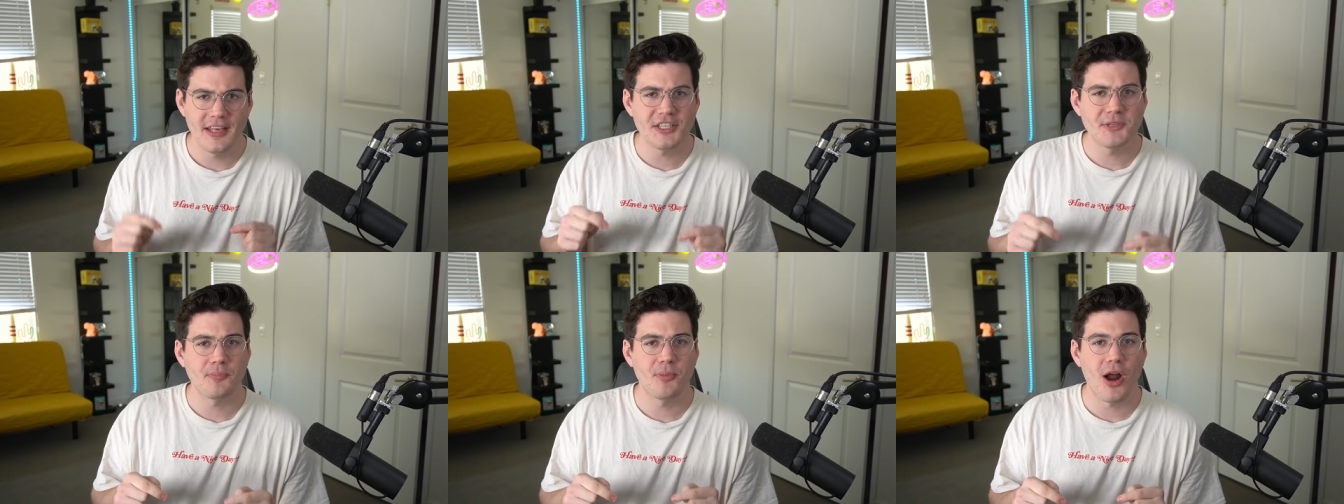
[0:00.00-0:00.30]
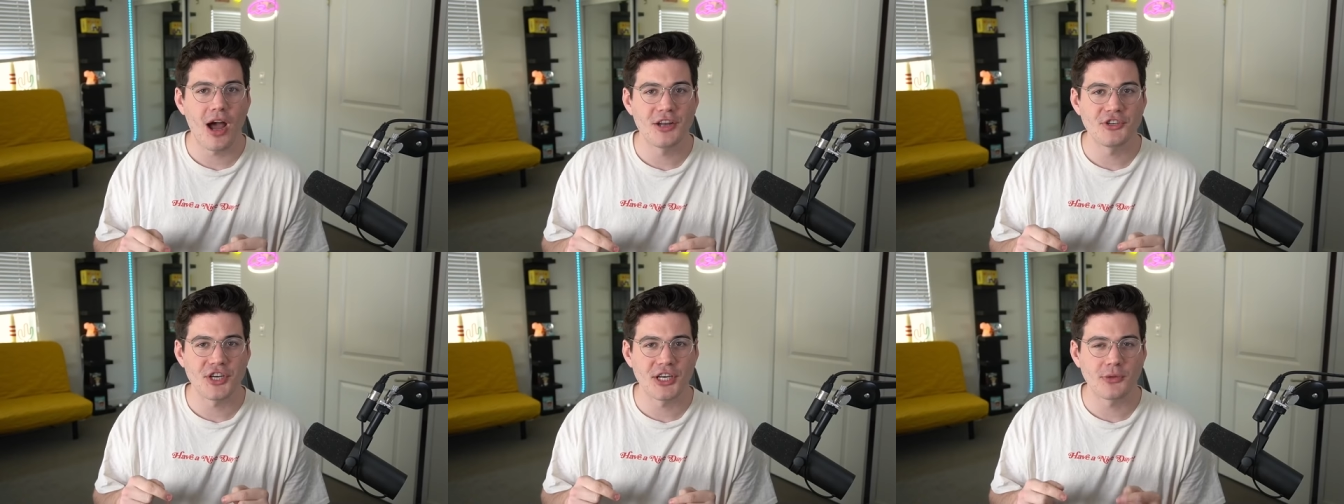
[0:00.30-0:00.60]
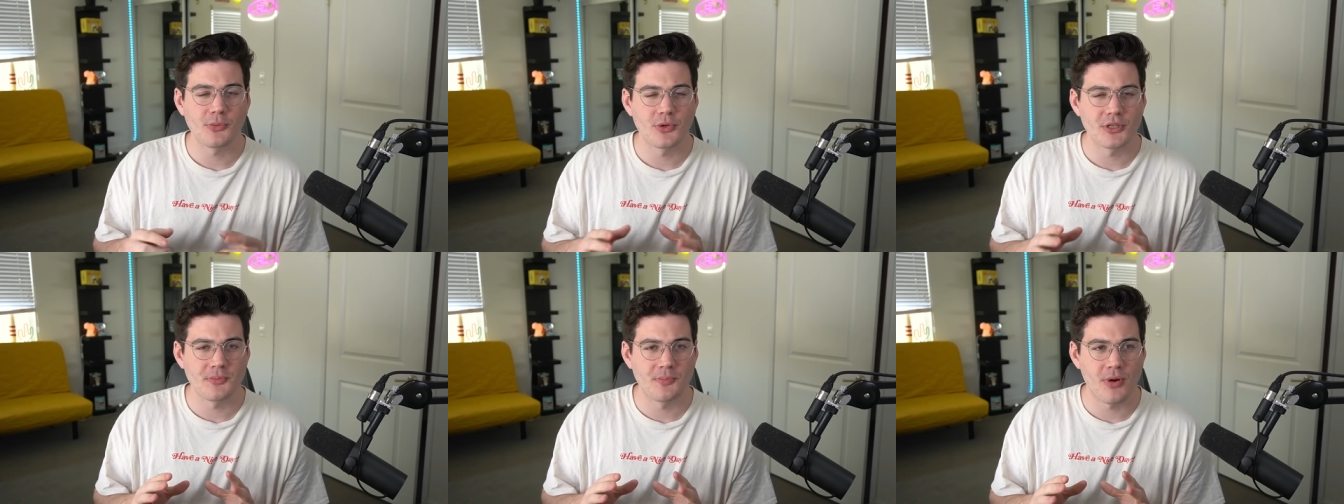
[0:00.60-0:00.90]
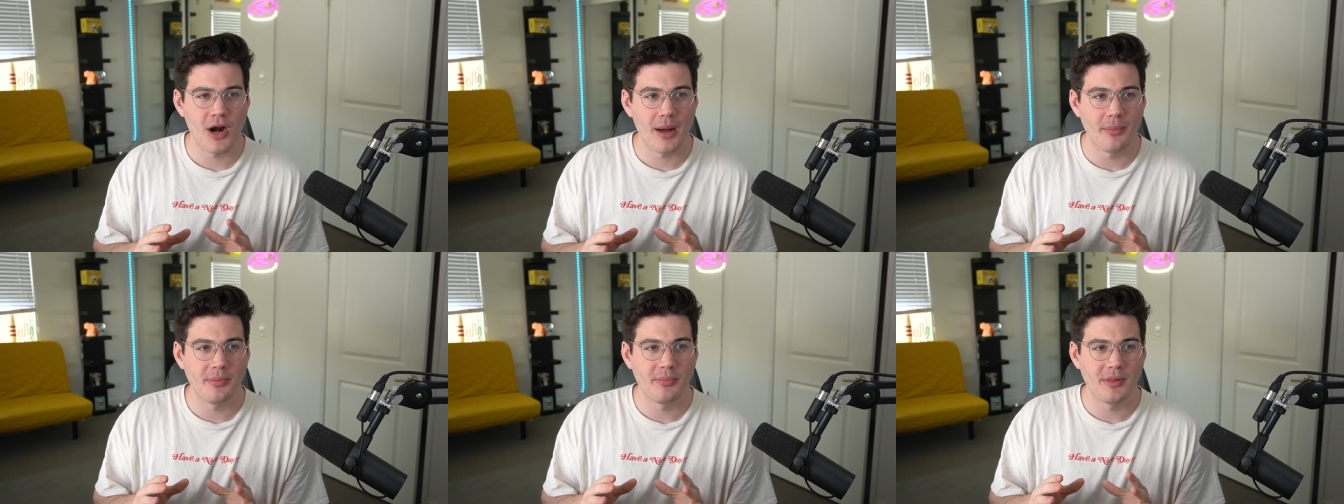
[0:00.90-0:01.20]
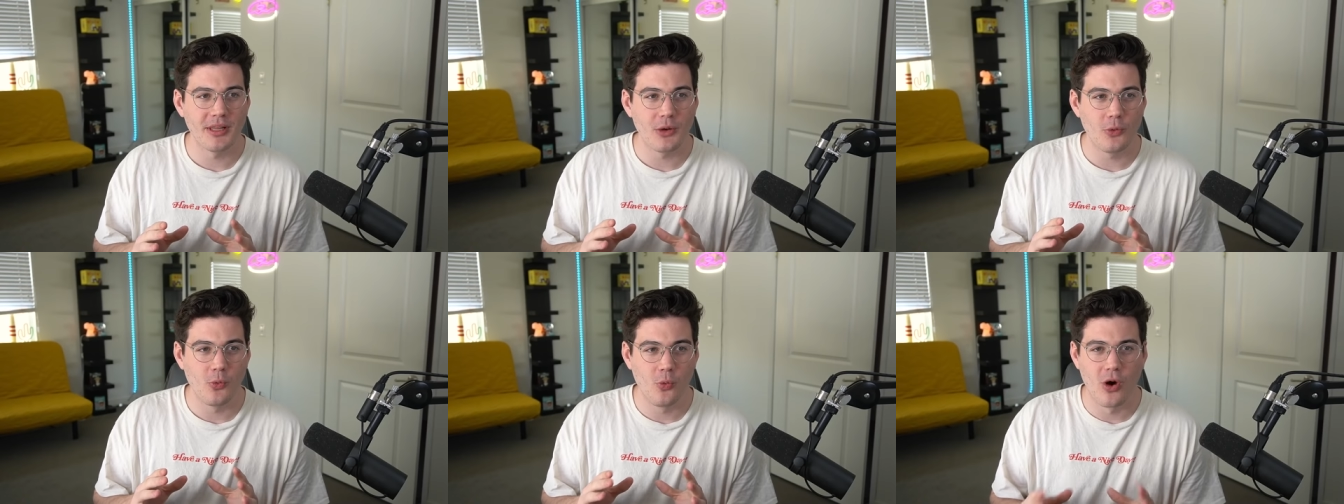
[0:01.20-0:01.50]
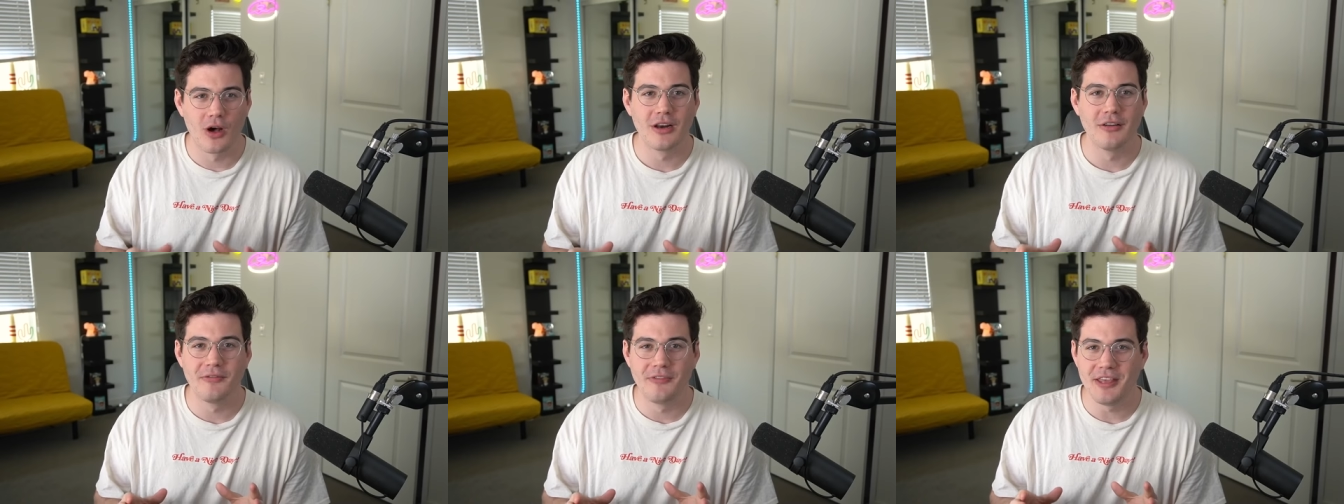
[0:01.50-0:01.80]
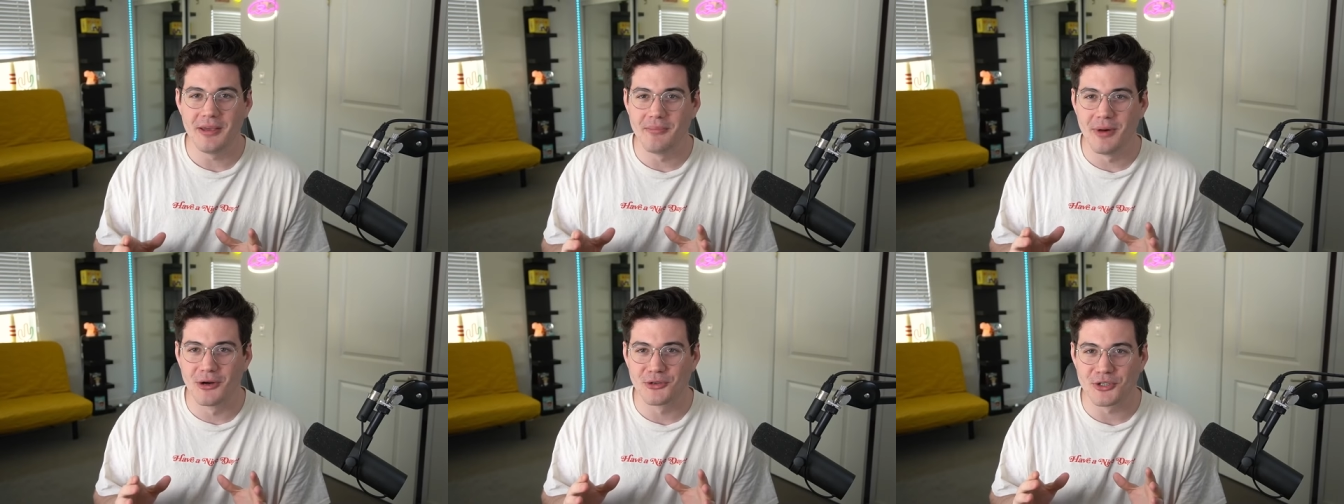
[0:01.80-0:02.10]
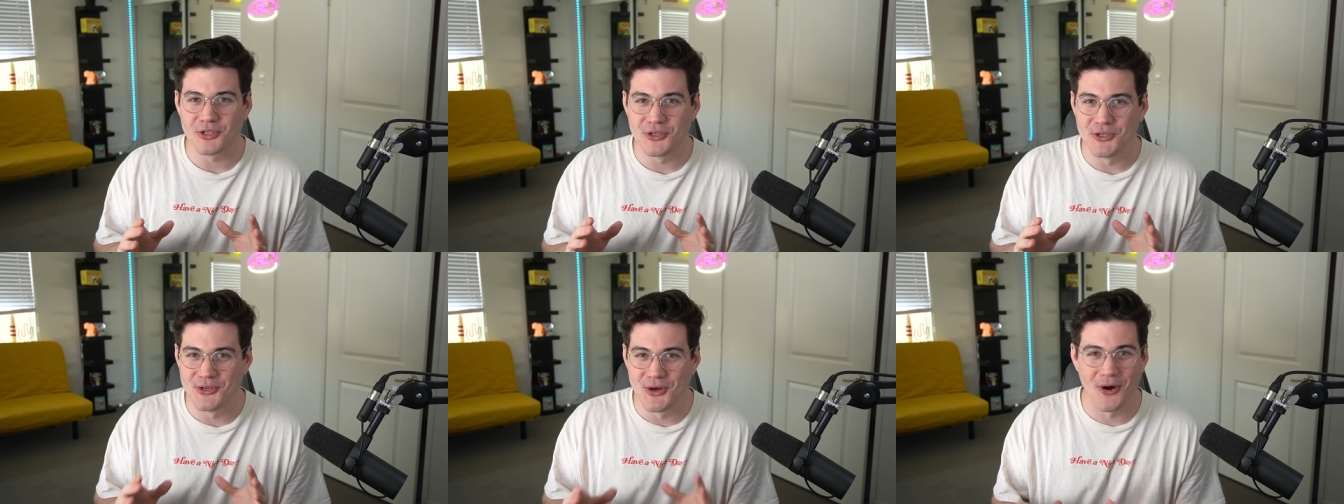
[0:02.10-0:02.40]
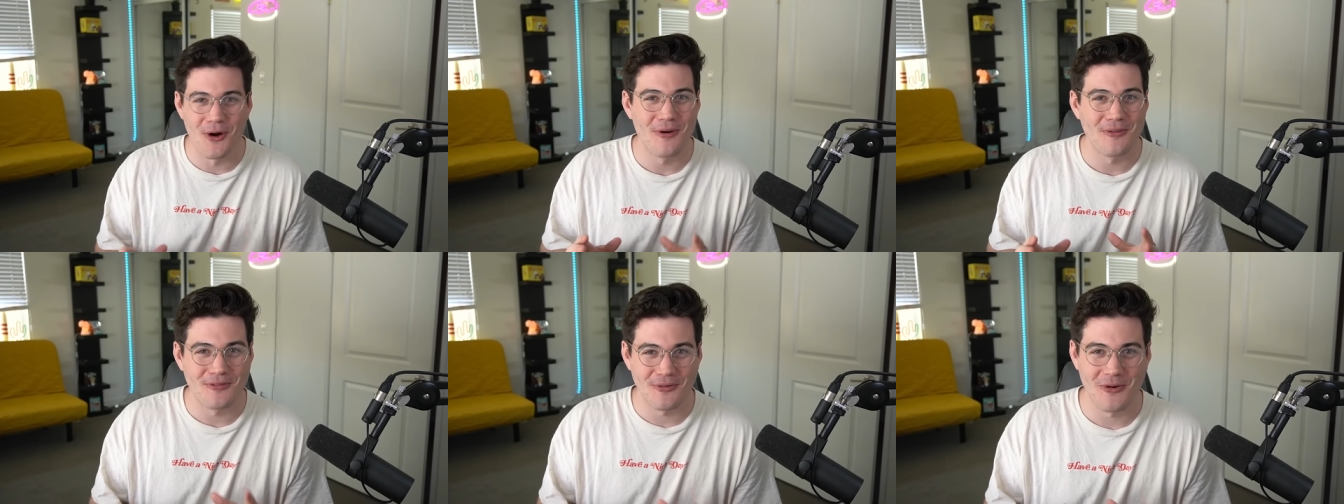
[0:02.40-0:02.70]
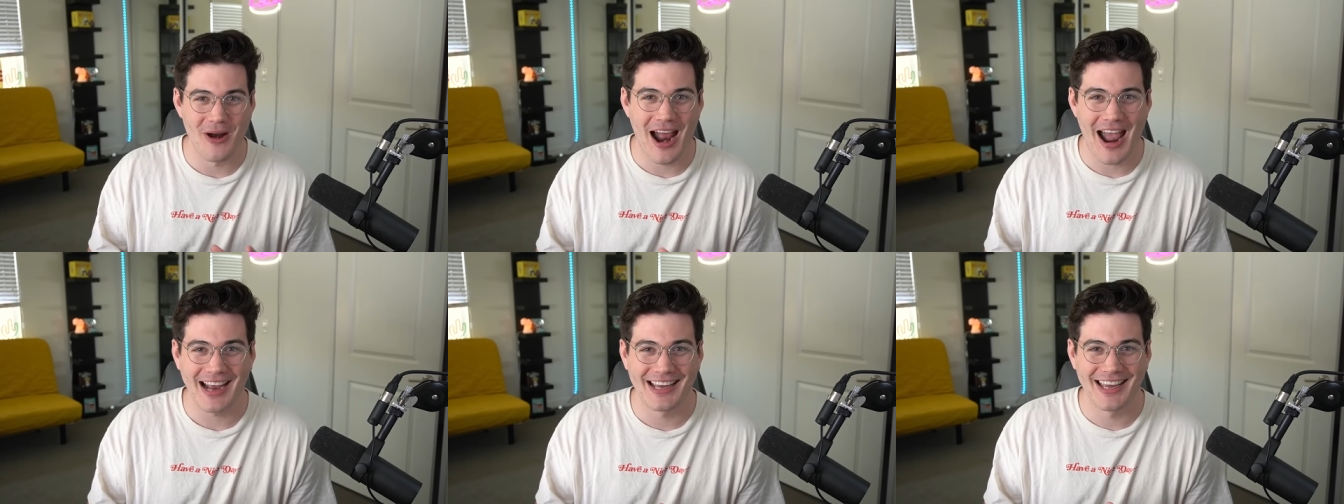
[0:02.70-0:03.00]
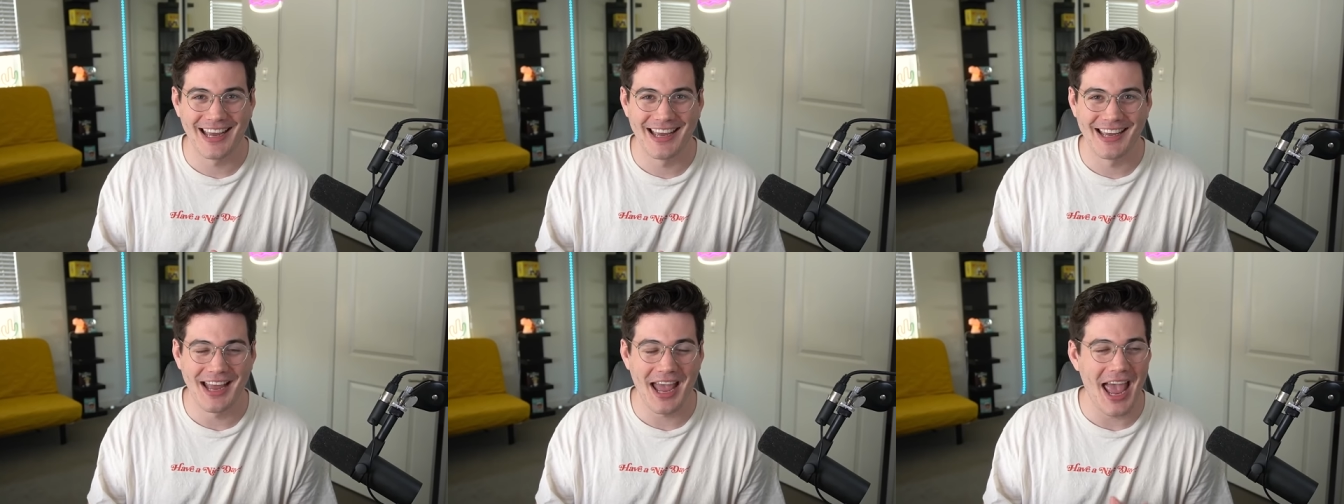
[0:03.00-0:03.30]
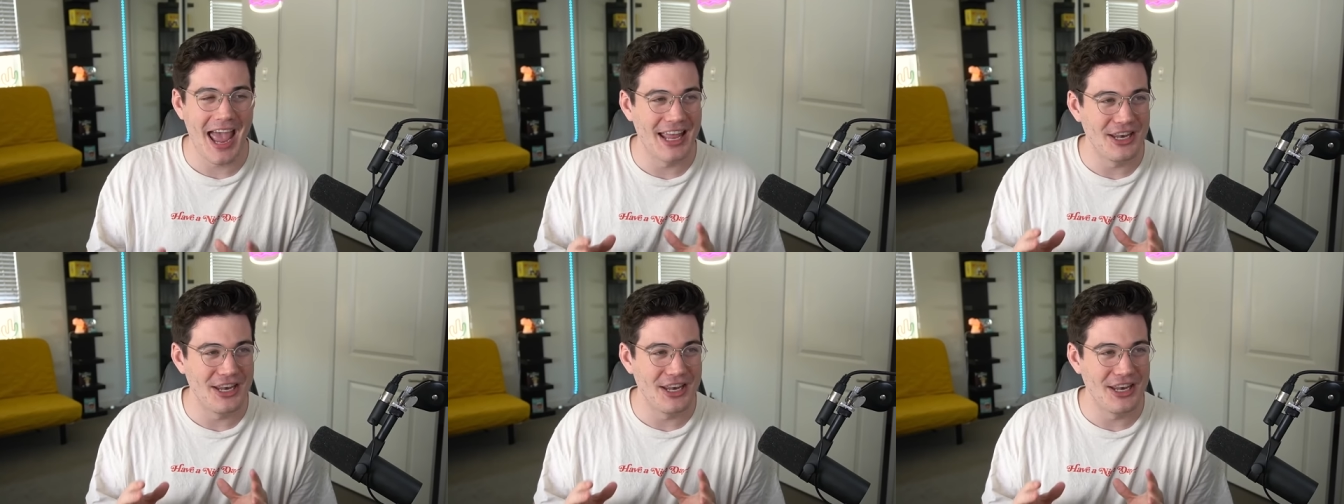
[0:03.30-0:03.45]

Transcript: This project was probably one of the most nerve-wracking